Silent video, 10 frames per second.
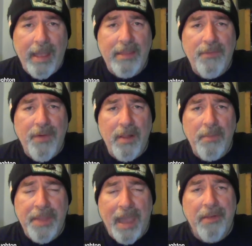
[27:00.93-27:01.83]
and
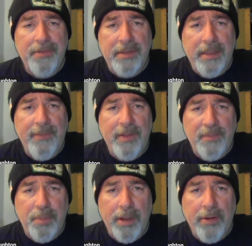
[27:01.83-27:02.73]
develop talented
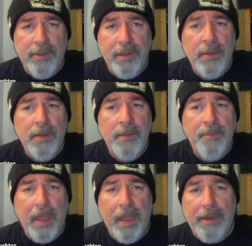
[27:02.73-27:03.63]
defensive players.
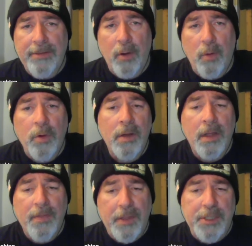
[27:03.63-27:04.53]
And so
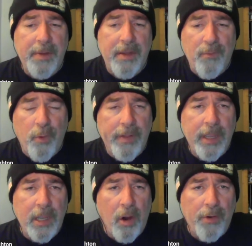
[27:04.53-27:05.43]
this should be a
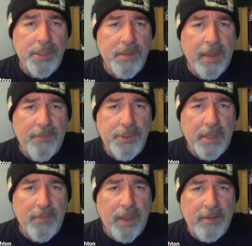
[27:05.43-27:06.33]
really encouraging thing for
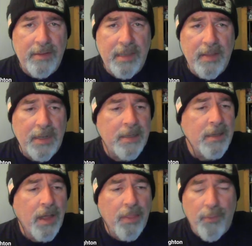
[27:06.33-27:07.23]
Jets fans to see that
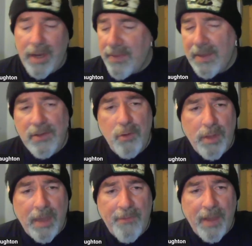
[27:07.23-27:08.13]
3 of these
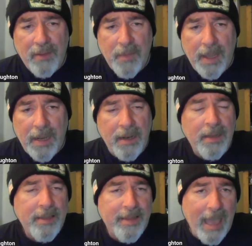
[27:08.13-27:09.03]
UDFAs made it.
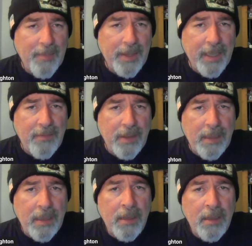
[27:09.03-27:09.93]
Takk
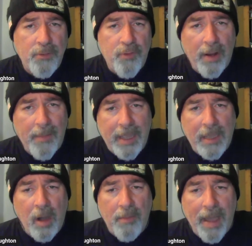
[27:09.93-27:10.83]
McKinley, trying to make a
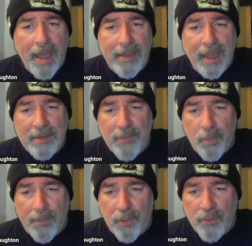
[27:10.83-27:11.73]
comeback as a
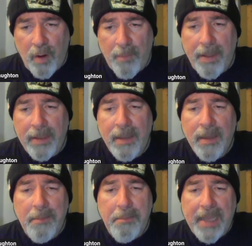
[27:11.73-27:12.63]
former first-round pick,
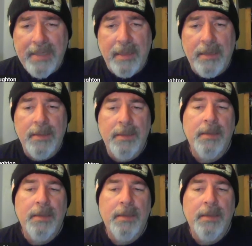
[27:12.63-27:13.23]
makes it.